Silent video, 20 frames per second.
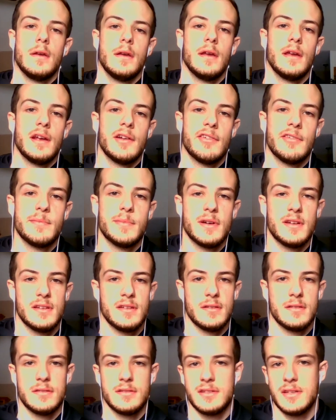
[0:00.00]
Hey
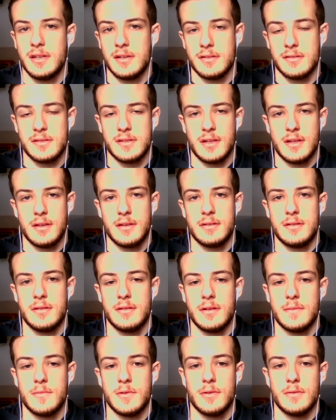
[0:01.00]
everybody, Jake Ozanich here.
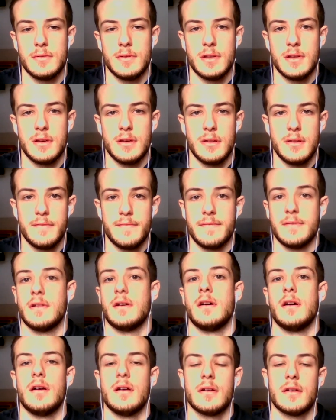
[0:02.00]
I'm doing the
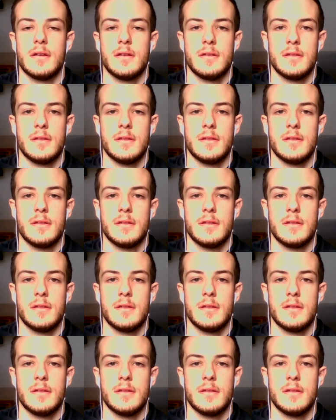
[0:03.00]
vlog